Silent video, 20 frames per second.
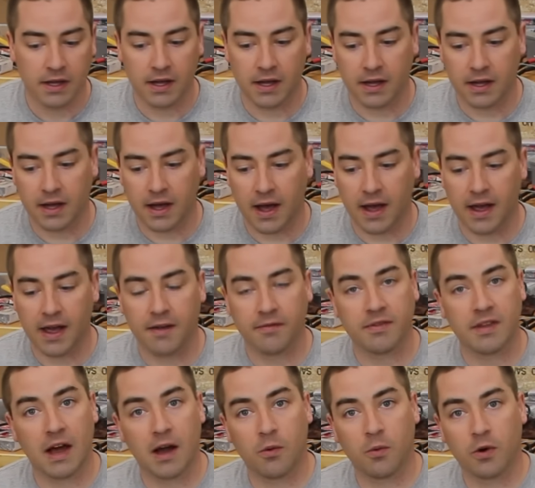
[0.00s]
Uh, I have
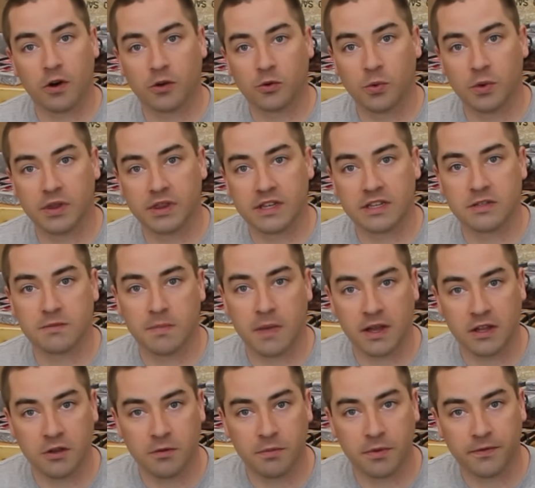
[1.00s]
not worked with this
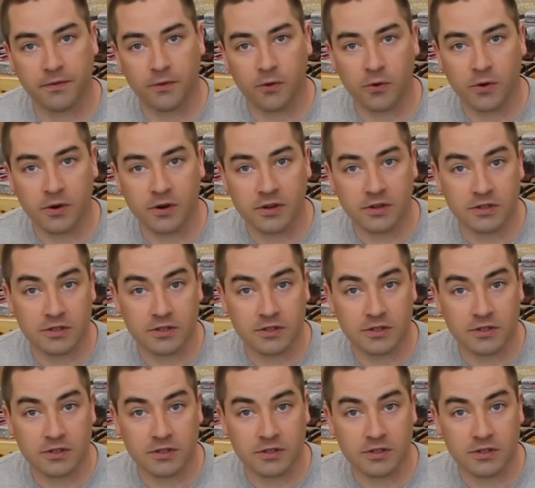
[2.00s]
menu before,